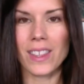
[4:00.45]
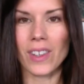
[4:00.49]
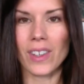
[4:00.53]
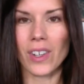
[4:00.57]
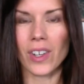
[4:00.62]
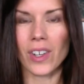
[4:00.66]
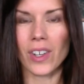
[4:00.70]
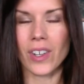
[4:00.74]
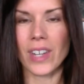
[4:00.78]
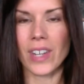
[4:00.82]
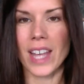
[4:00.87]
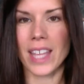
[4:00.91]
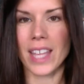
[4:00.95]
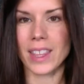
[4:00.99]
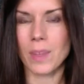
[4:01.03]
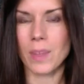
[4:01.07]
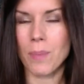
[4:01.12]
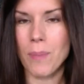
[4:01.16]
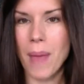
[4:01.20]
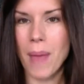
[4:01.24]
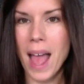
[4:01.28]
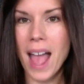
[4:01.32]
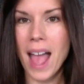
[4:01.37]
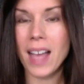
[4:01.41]
third and the
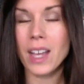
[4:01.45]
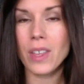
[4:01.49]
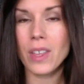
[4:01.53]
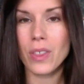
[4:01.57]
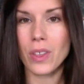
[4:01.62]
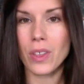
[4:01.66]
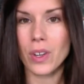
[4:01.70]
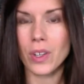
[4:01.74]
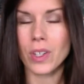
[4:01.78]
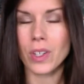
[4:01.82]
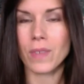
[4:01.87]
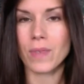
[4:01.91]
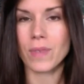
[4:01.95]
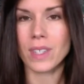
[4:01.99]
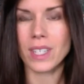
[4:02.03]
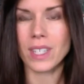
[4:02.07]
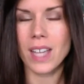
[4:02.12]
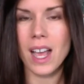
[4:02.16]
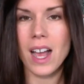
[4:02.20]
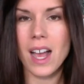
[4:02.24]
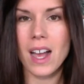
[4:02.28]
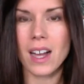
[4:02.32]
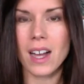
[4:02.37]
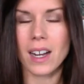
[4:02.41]
back third of the
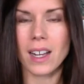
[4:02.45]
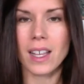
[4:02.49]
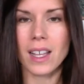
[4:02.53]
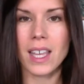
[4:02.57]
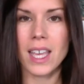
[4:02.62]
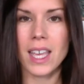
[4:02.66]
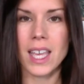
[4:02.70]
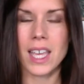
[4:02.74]
tongue,